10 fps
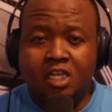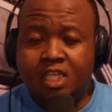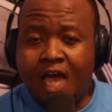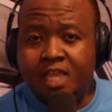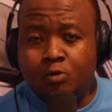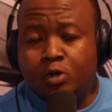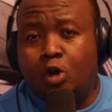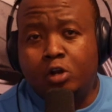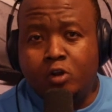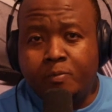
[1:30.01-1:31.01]
the other
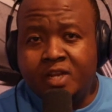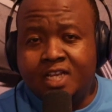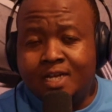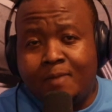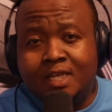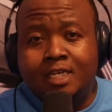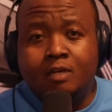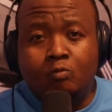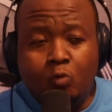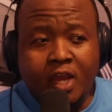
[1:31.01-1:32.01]
one got nominated but
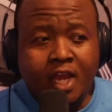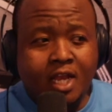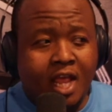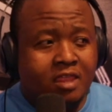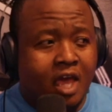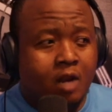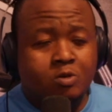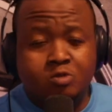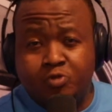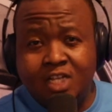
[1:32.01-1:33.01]
didn't win, and the
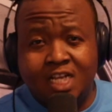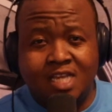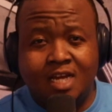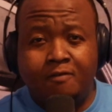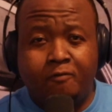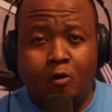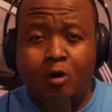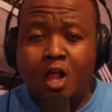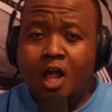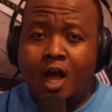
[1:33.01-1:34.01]
other one was really excited
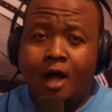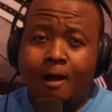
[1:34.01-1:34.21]
for